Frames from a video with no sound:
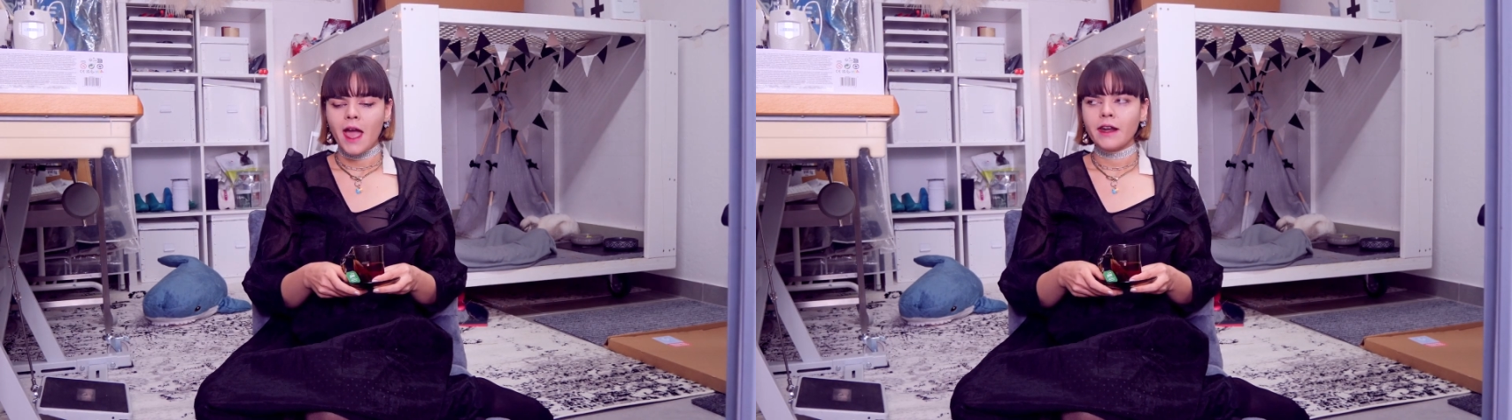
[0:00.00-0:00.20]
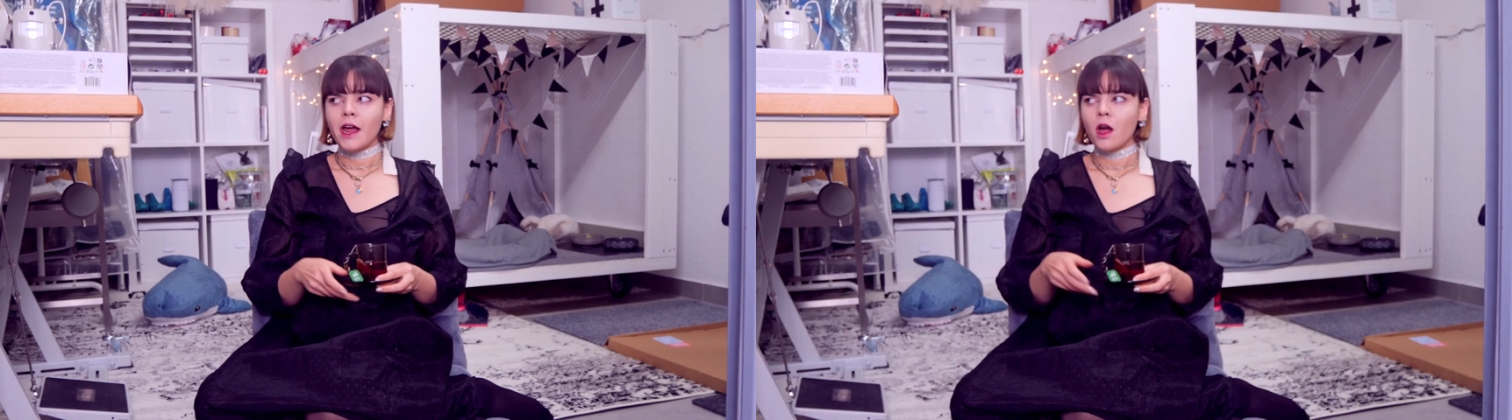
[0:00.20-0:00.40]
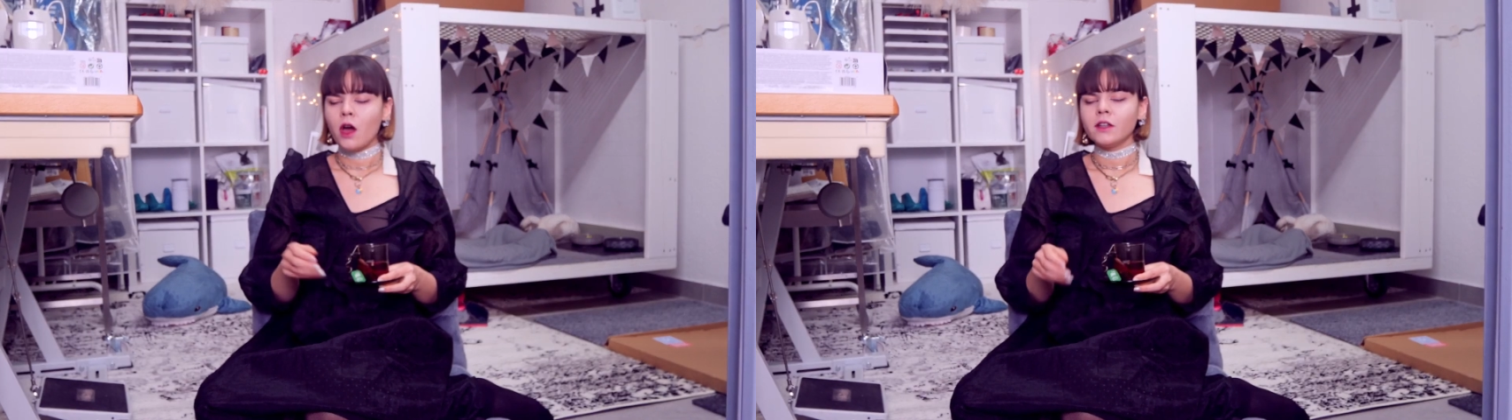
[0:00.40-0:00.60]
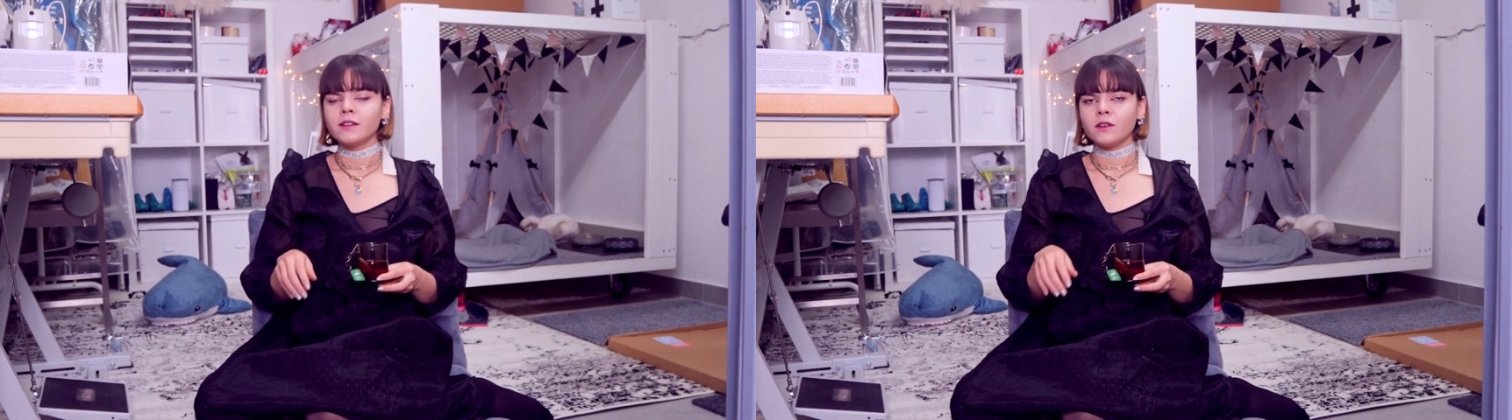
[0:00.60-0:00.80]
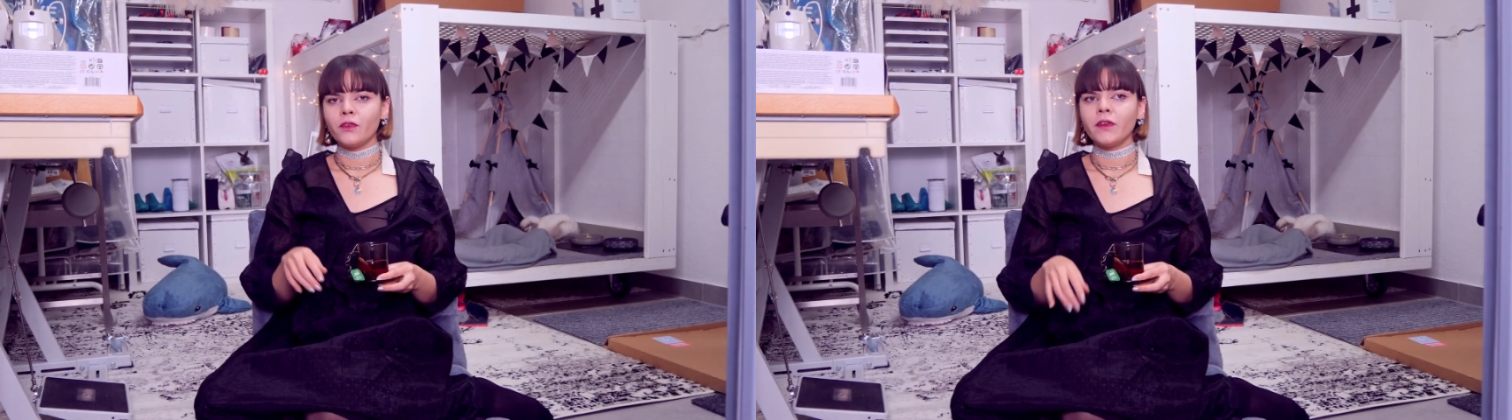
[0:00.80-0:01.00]
And I
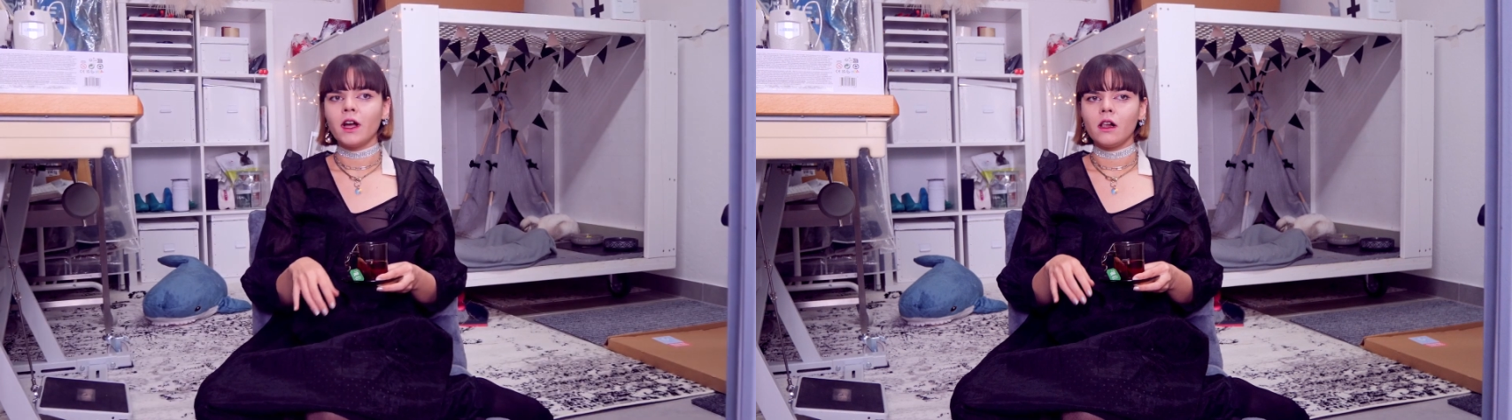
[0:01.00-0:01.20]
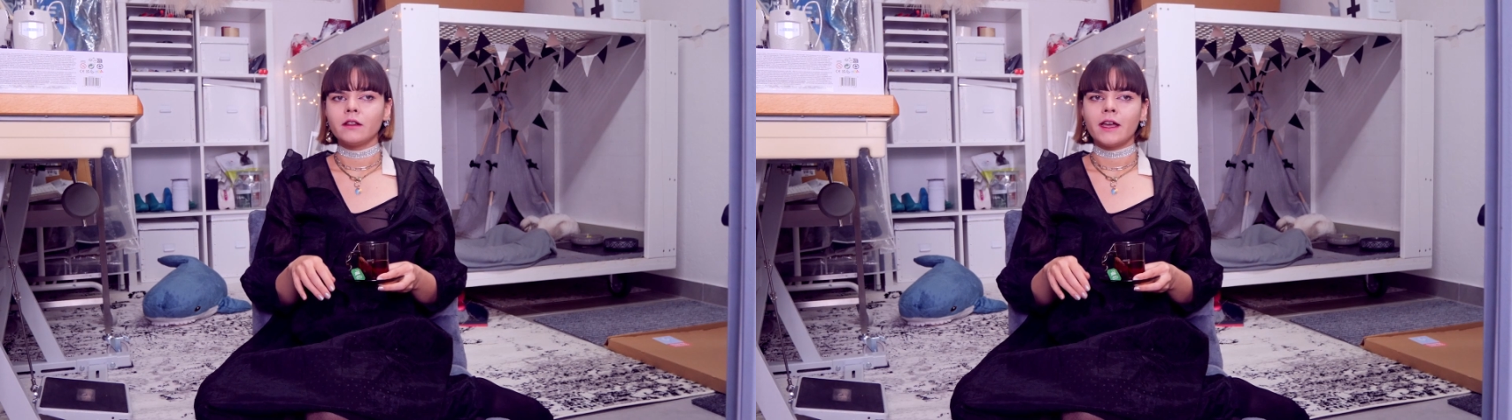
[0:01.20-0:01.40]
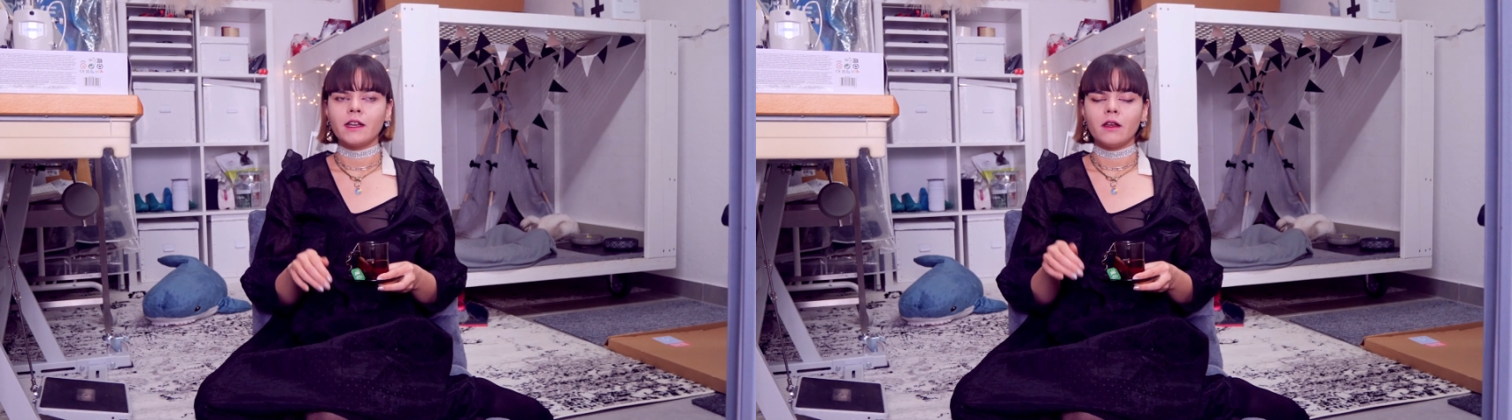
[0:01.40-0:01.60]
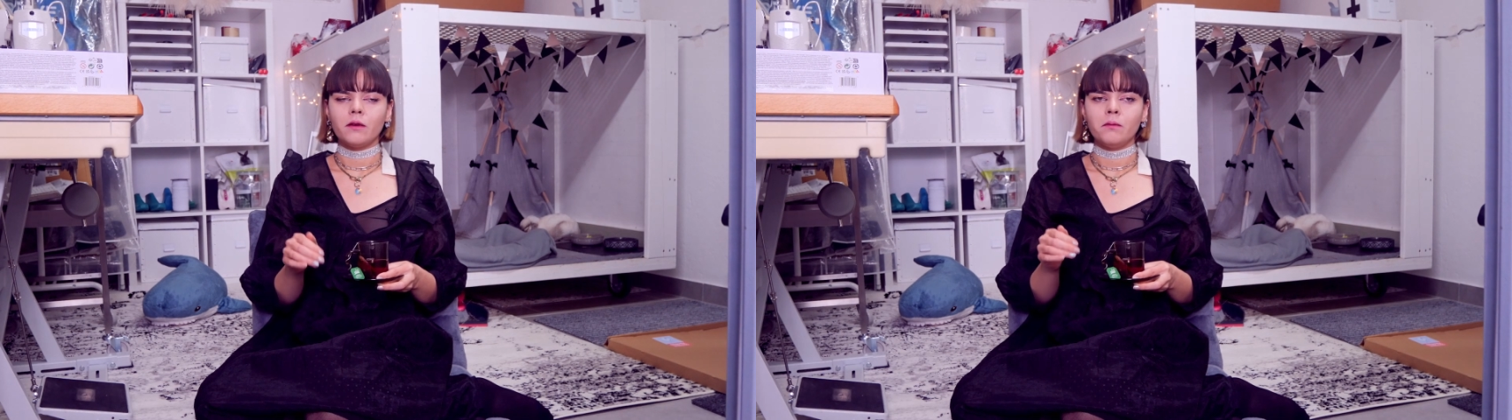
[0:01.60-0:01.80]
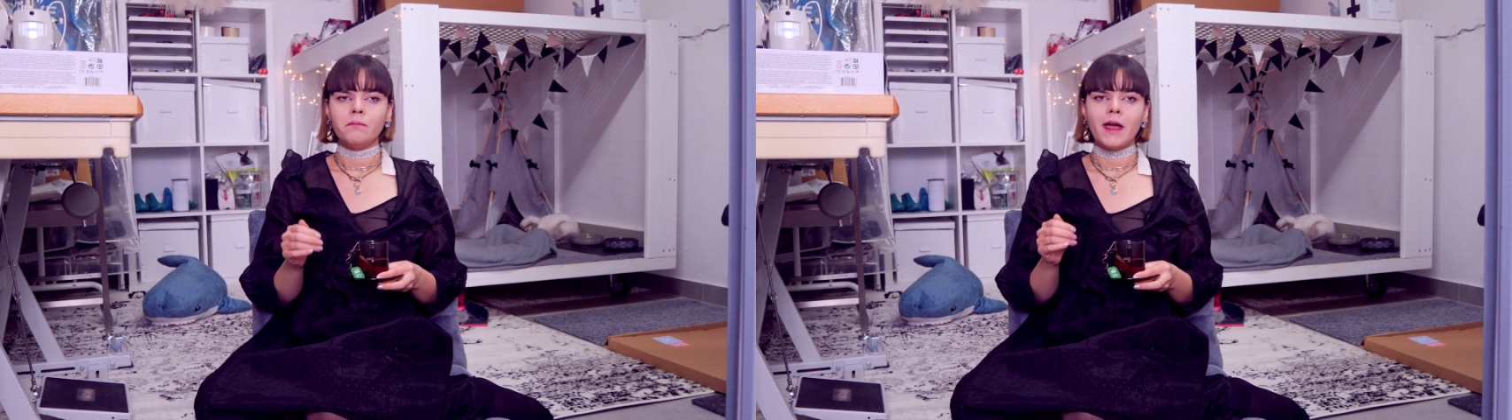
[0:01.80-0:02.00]
honestly feel that
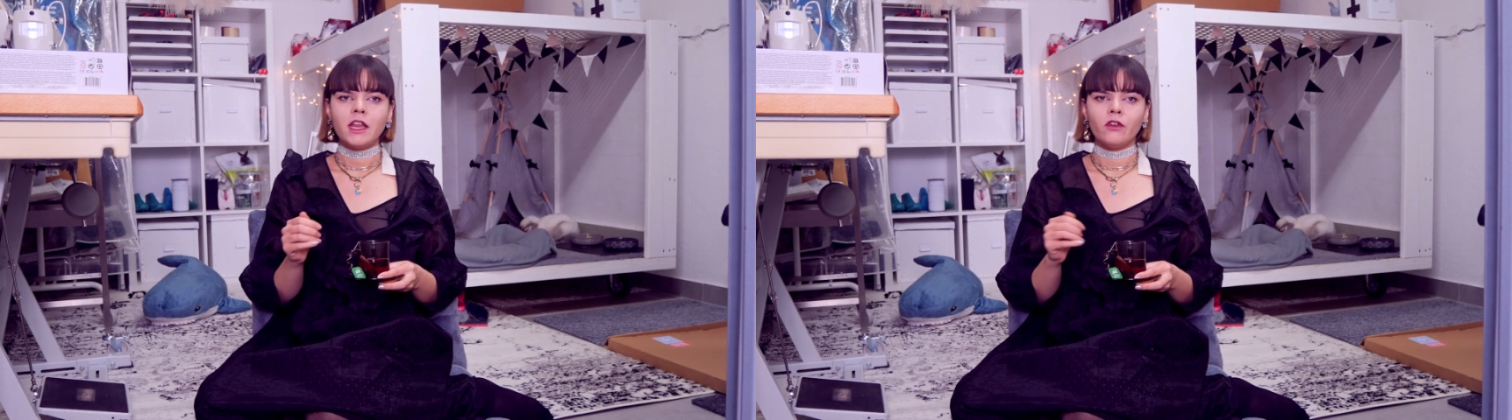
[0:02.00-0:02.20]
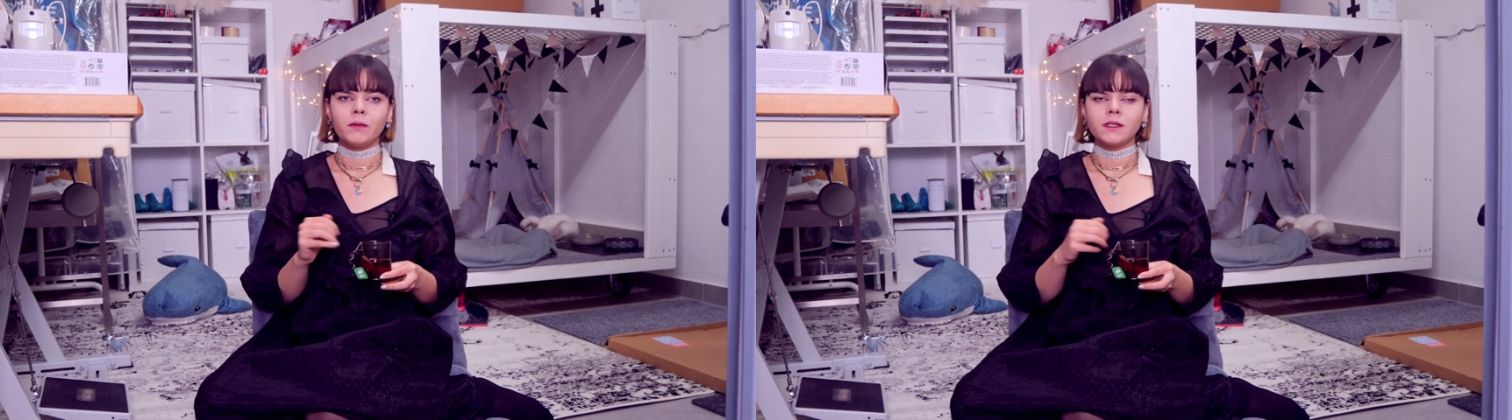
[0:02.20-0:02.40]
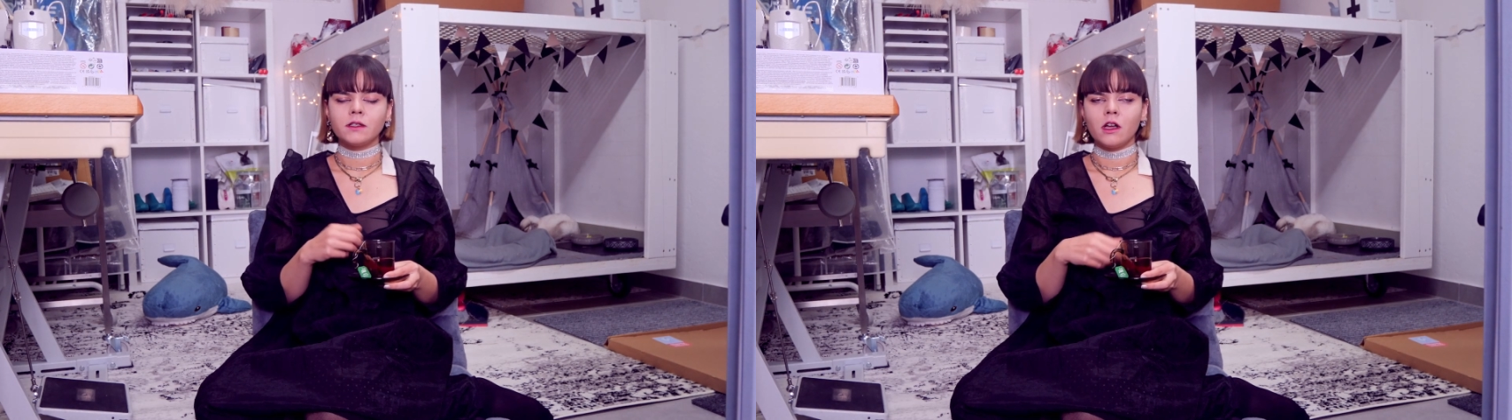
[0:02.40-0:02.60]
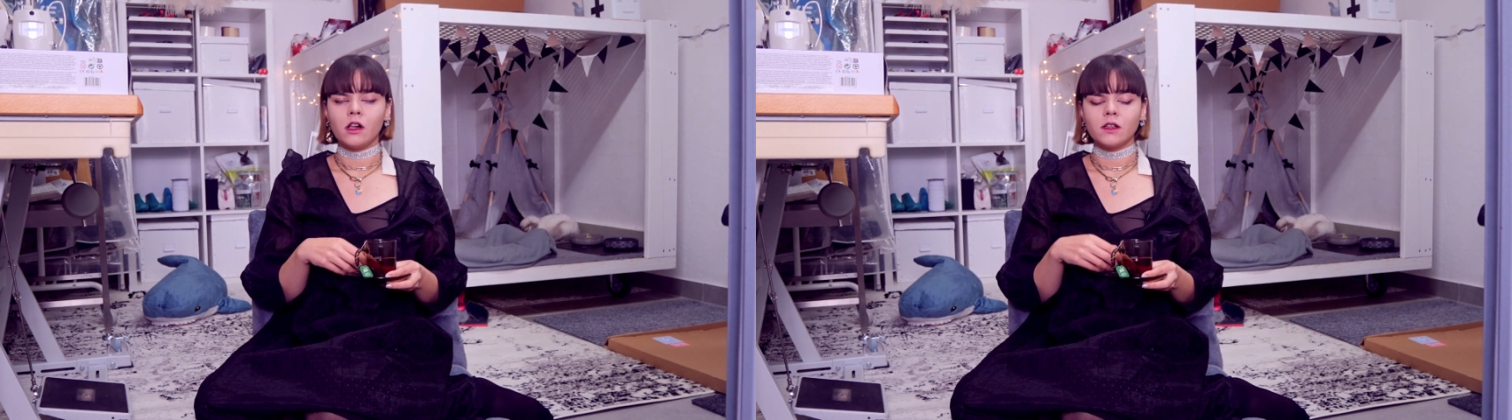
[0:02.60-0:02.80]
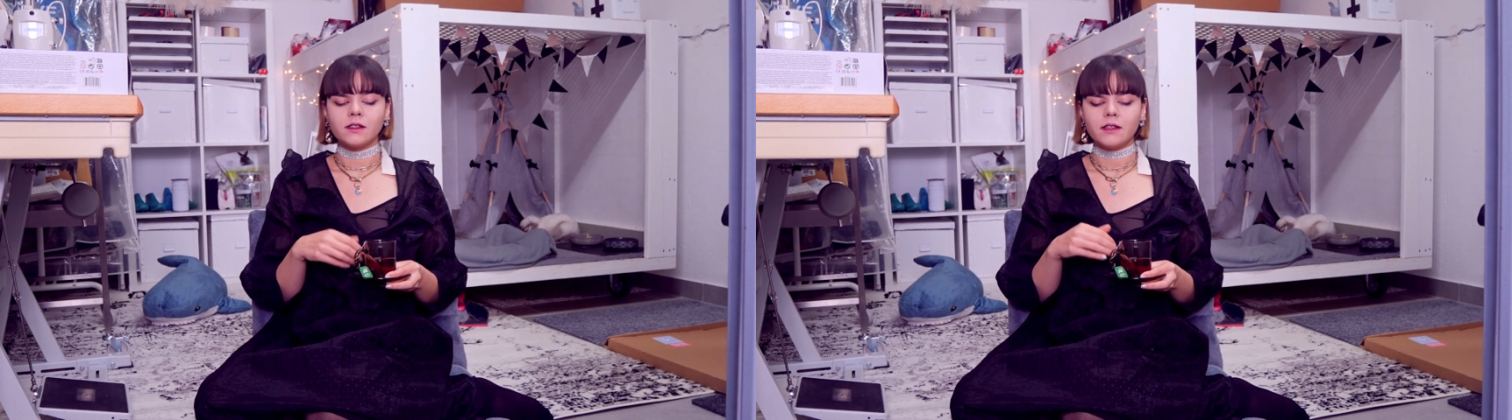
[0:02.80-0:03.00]
many of my
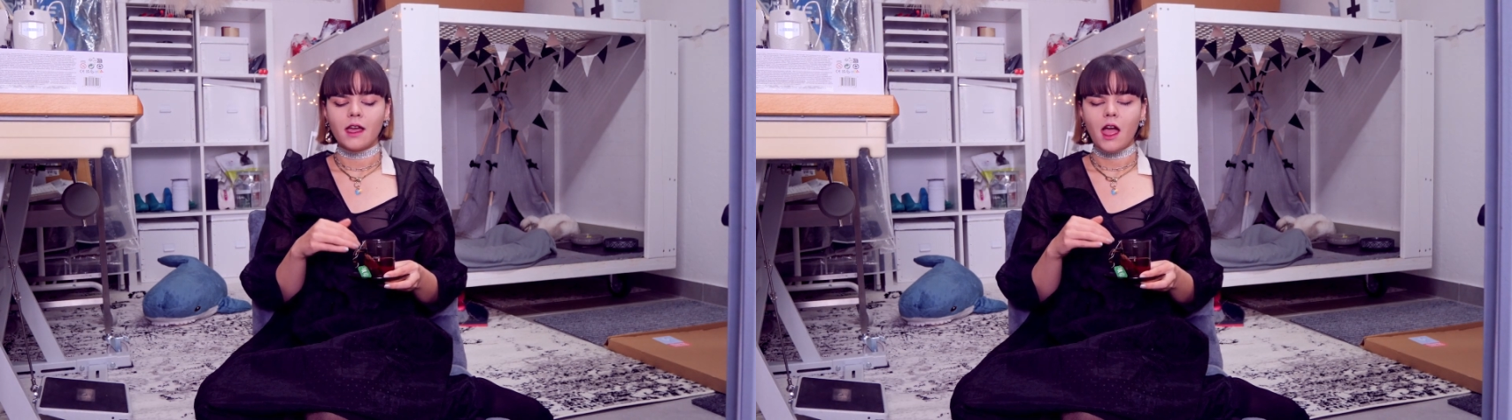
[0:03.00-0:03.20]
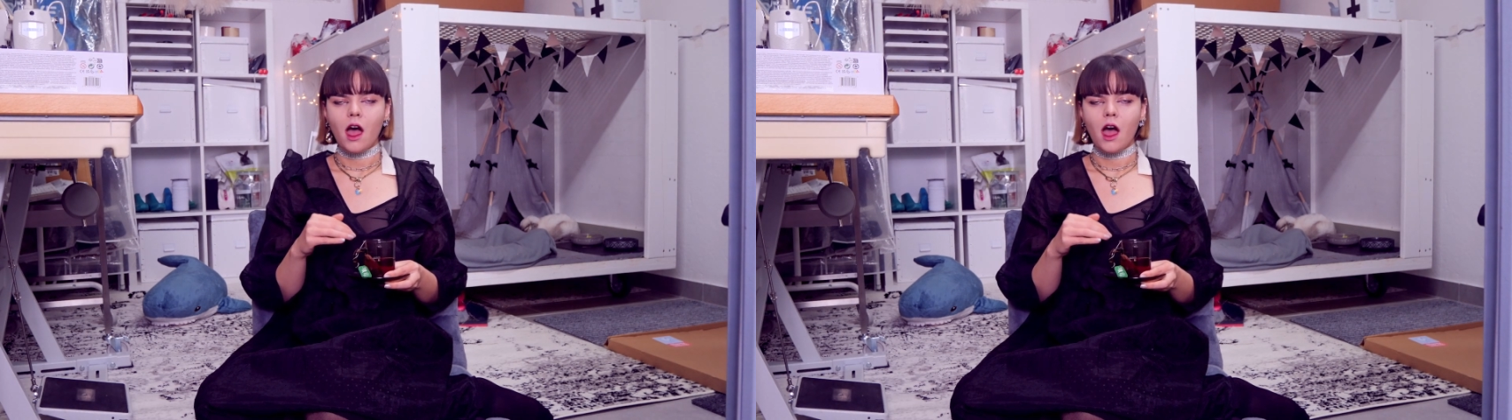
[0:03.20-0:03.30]
skills